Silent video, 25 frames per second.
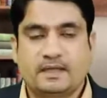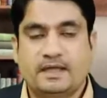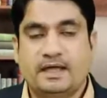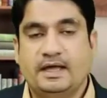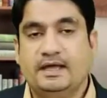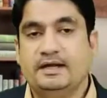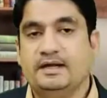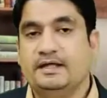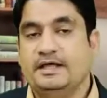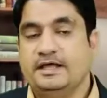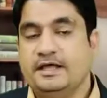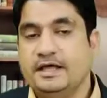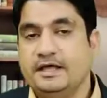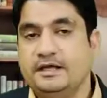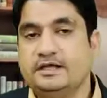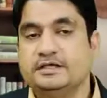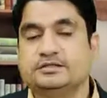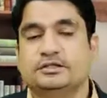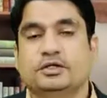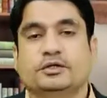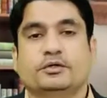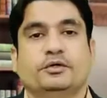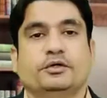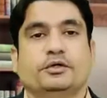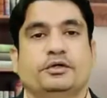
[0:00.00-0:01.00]
And here is
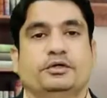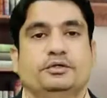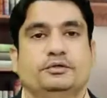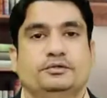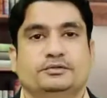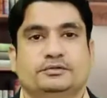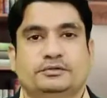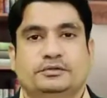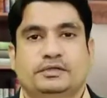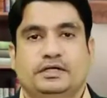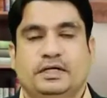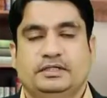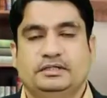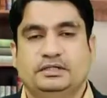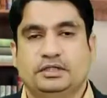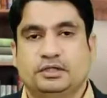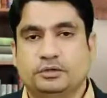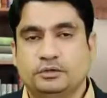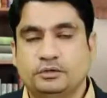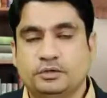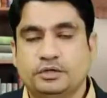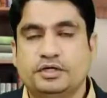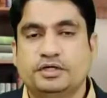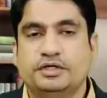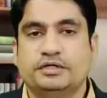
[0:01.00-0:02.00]
the good news. And the
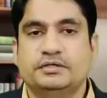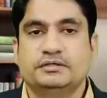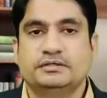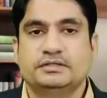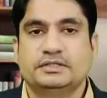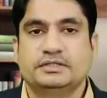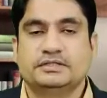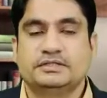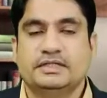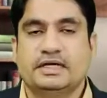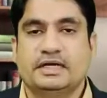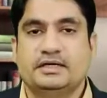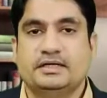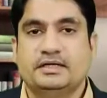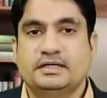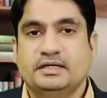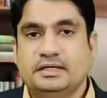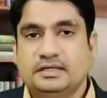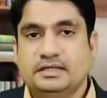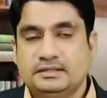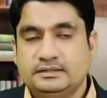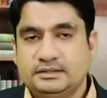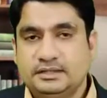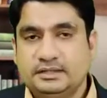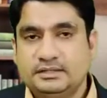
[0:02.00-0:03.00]
good news is
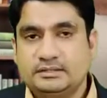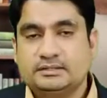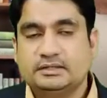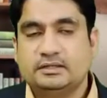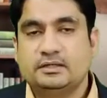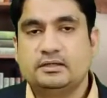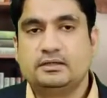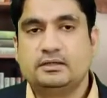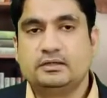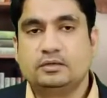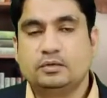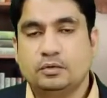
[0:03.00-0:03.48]
that this